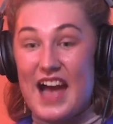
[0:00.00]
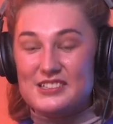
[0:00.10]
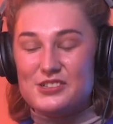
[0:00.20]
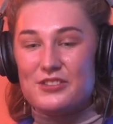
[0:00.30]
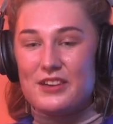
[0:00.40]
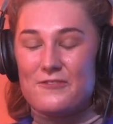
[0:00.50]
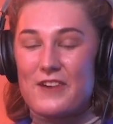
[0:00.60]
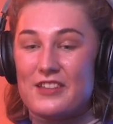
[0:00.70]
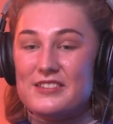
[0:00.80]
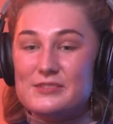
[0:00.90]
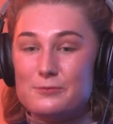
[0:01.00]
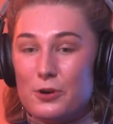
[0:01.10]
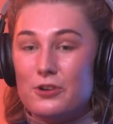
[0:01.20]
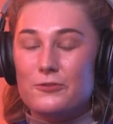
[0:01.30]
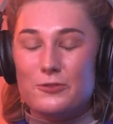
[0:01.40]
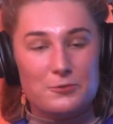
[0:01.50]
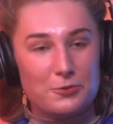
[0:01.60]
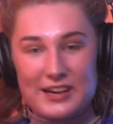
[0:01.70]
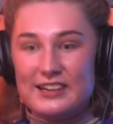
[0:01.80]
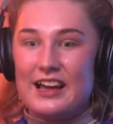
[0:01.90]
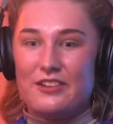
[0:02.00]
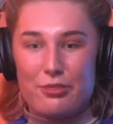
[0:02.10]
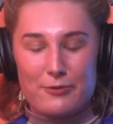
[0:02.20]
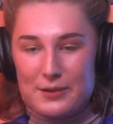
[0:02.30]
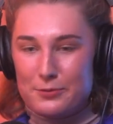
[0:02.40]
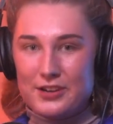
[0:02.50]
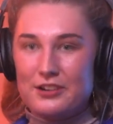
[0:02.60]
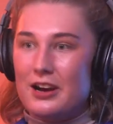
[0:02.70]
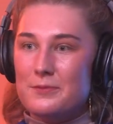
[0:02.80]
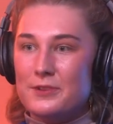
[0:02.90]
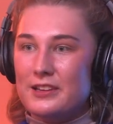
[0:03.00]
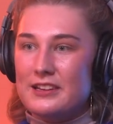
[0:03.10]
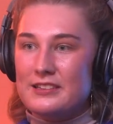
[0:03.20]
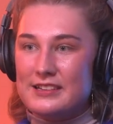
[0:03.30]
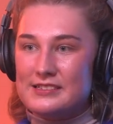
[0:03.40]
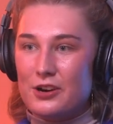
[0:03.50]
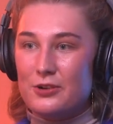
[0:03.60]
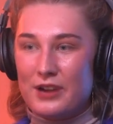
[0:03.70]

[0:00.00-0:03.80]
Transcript: And so they found this rock from Greenland, 3.9 billion years wow.